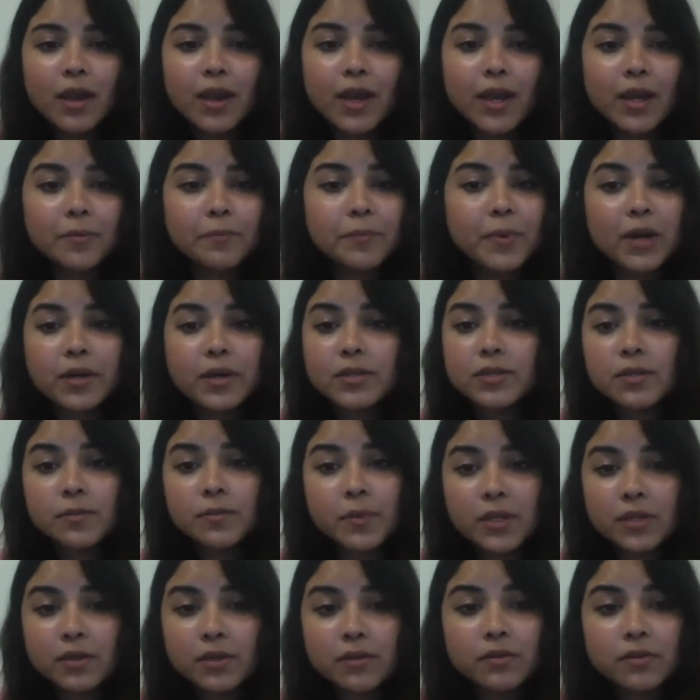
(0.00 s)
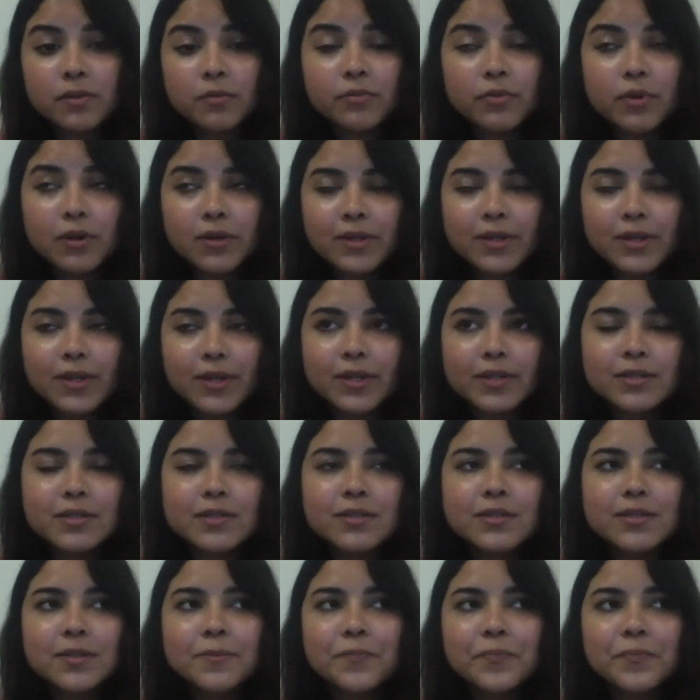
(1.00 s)
and participated in the
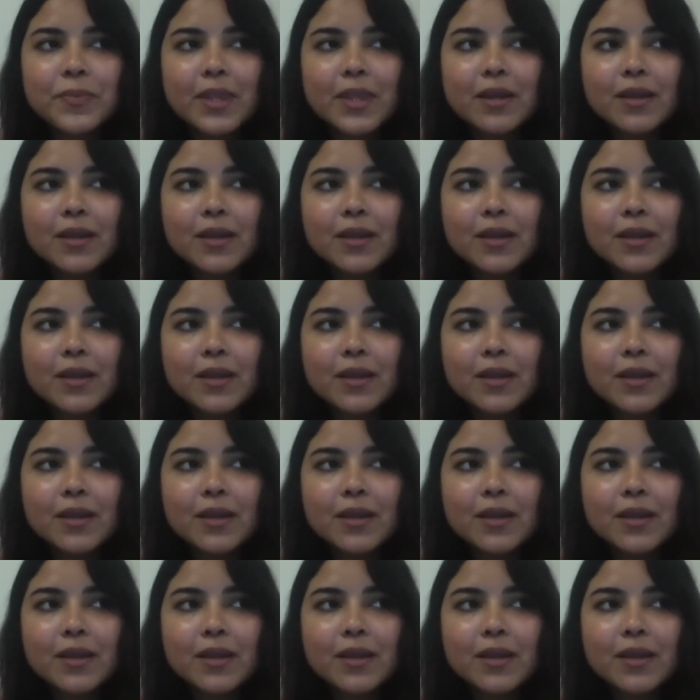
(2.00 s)
protests.